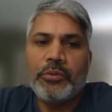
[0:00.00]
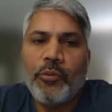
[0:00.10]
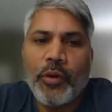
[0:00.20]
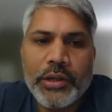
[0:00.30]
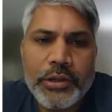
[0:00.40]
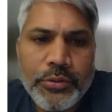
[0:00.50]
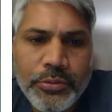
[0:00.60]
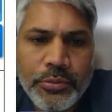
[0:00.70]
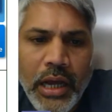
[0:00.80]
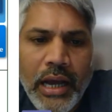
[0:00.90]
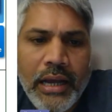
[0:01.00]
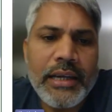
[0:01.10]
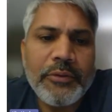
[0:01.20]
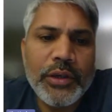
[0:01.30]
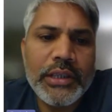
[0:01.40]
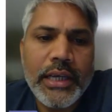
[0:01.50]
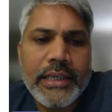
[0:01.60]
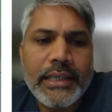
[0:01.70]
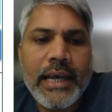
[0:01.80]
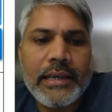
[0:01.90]
Wanted to highlight one
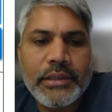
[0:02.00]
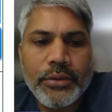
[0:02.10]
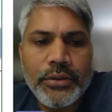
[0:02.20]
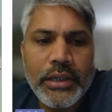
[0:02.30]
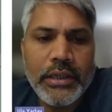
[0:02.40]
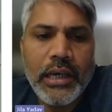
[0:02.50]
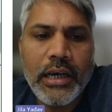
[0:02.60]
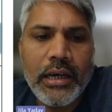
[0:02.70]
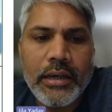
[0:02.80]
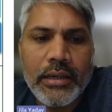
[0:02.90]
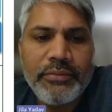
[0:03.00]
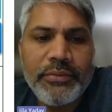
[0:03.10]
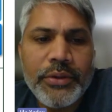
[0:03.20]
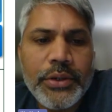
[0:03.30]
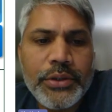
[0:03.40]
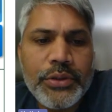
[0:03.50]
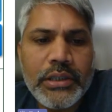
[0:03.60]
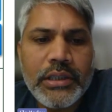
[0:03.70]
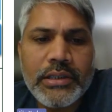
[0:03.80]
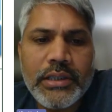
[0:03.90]
thing that, if you're
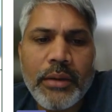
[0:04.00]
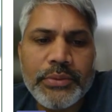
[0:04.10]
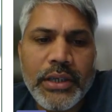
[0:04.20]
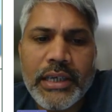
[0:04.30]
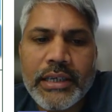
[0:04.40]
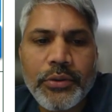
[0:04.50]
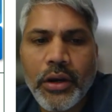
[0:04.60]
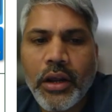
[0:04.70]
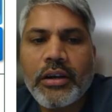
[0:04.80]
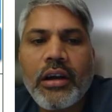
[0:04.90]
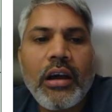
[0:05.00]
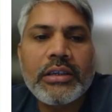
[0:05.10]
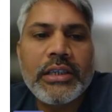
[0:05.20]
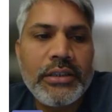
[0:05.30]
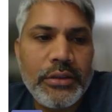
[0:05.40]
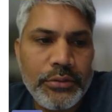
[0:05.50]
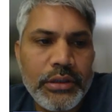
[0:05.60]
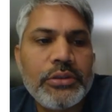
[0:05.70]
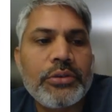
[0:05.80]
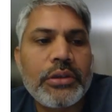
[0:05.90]
using the Synapse link, you're not logged into
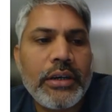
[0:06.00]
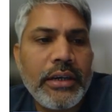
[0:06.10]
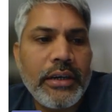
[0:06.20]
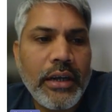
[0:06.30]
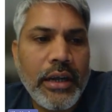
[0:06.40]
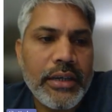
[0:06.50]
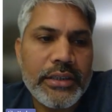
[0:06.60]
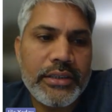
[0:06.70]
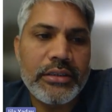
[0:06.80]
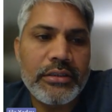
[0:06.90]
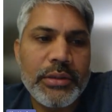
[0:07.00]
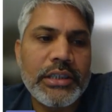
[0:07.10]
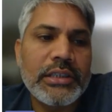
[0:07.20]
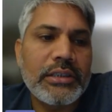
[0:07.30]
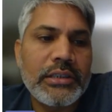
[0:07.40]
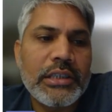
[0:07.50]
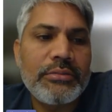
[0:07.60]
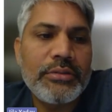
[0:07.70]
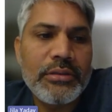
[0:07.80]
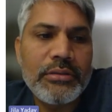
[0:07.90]
your current architectures, but it's
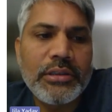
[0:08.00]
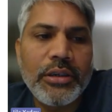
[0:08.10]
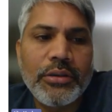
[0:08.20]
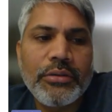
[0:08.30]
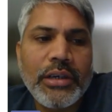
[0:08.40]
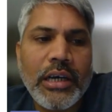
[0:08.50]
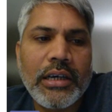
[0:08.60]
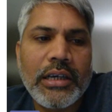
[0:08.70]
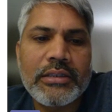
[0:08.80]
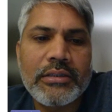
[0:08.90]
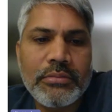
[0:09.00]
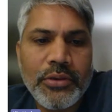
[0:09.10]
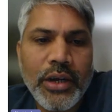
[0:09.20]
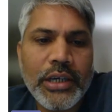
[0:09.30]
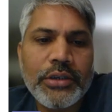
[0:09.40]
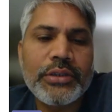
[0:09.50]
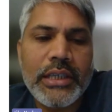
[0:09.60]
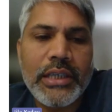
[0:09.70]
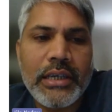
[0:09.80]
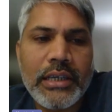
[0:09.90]
just, it's trying to say
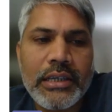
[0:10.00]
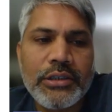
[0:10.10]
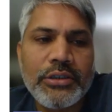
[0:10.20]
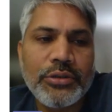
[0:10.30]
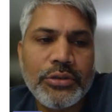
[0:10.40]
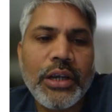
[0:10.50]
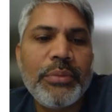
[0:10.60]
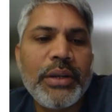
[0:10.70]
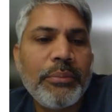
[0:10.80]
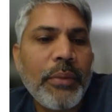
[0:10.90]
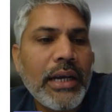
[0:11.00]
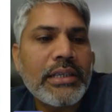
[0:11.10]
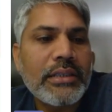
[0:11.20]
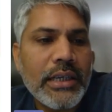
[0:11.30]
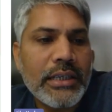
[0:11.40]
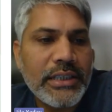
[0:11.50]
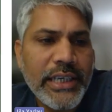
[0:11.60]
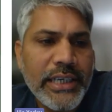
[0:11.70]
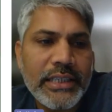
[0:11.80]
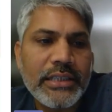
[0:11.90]
that, hey, you can minimize that
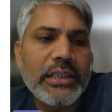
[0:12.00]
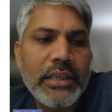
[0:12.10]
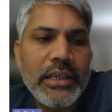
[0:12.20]
change